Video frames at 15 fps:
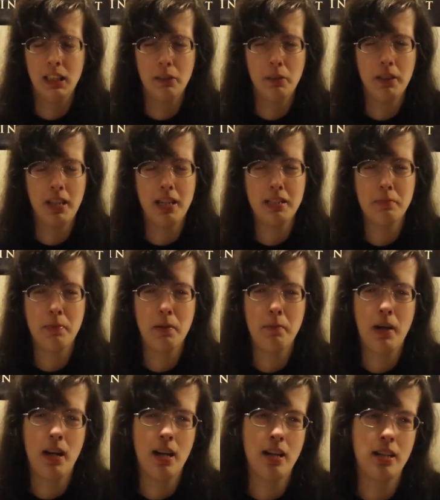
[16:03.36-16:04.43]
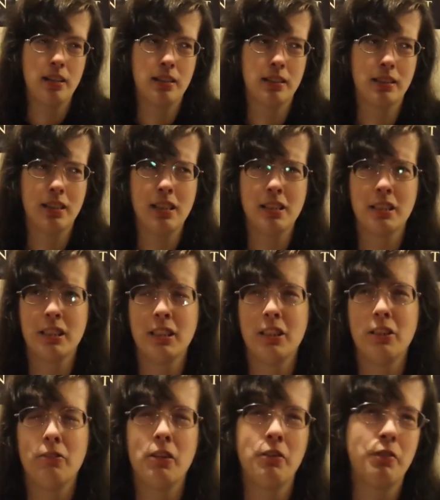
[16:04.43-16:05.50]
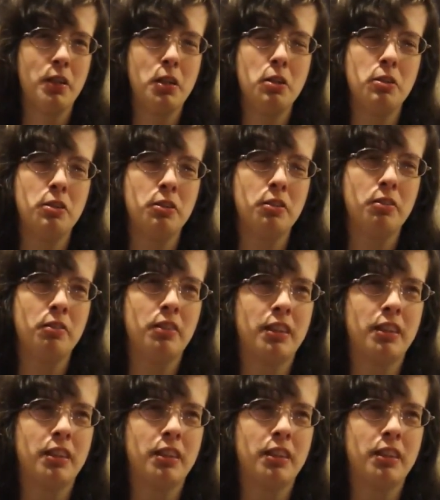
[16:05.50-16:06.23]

Anyway, that's been my discussion, review,